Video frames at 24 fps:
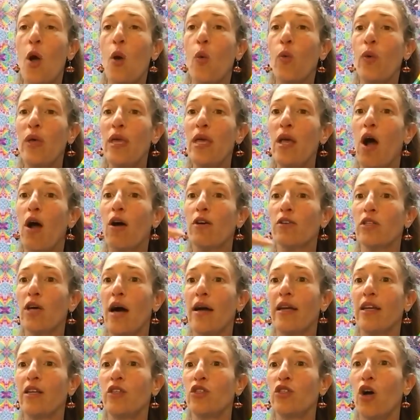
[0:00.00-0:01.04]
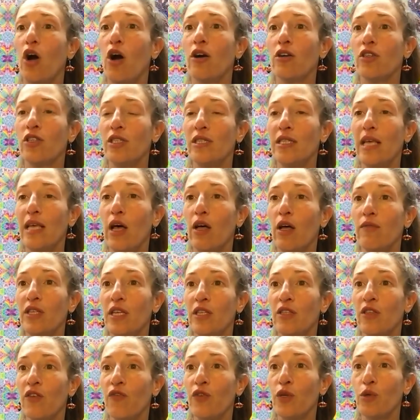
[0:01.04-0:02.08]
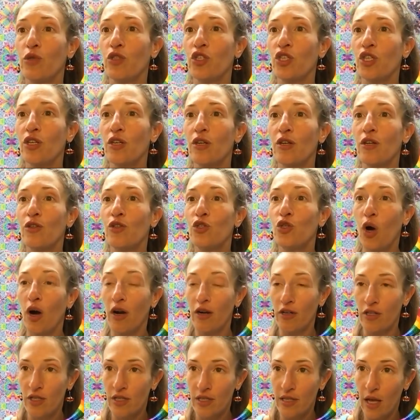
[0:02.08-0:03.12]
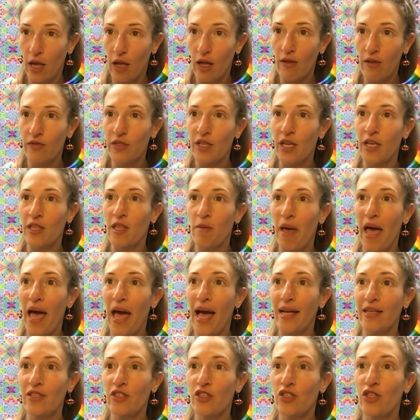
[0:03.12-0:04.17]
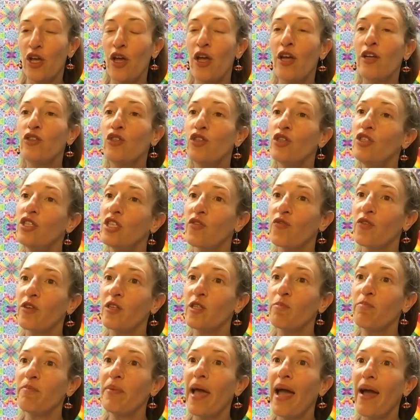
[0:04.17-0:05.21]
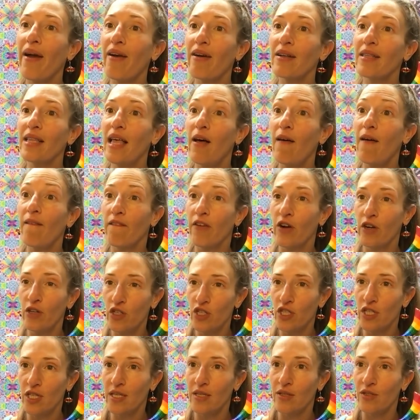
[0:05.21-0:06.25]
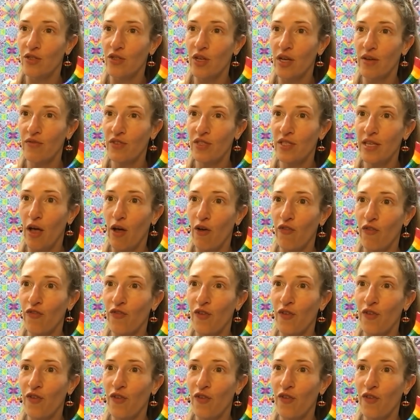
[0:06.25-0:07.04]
We are talking to ourselves in the future, to ourselves in the past, to different parallel versions of self.